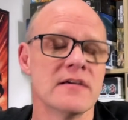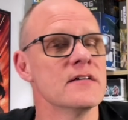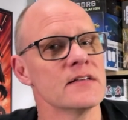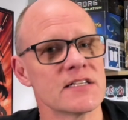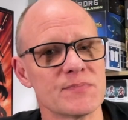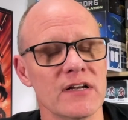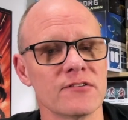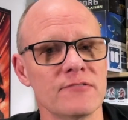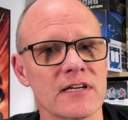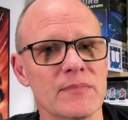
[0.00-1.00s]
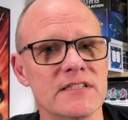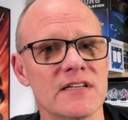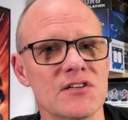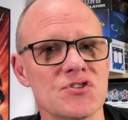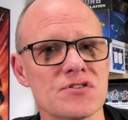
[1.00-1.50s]
That's my little
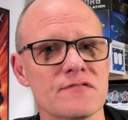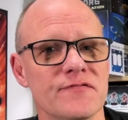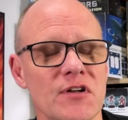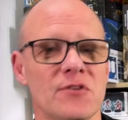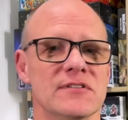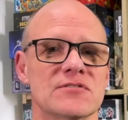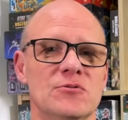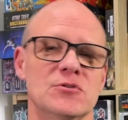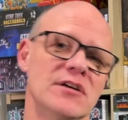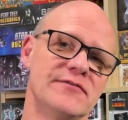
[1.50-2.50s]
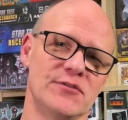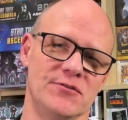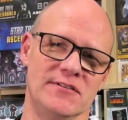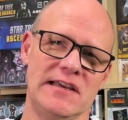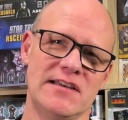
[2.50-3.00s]
recommendation. Follow it or don't
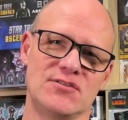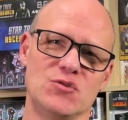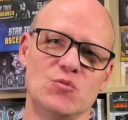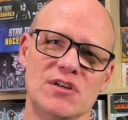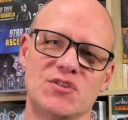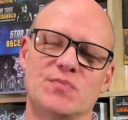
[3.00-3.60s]
follow it as you wish,